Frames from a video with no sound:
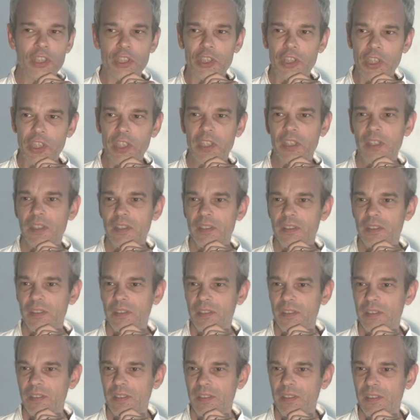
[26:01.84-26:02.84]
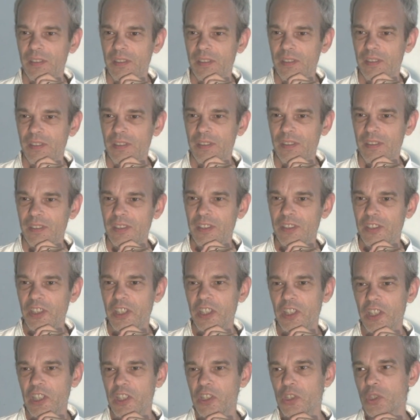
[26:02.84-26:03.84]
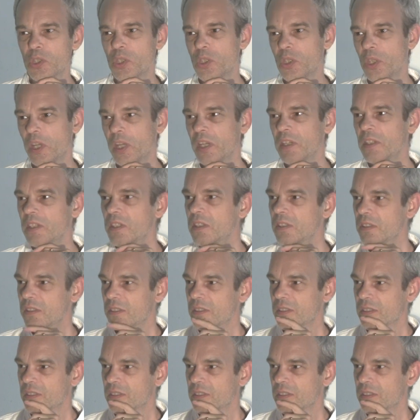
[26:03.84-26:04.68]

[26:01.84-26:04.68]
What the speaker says: there is that understanding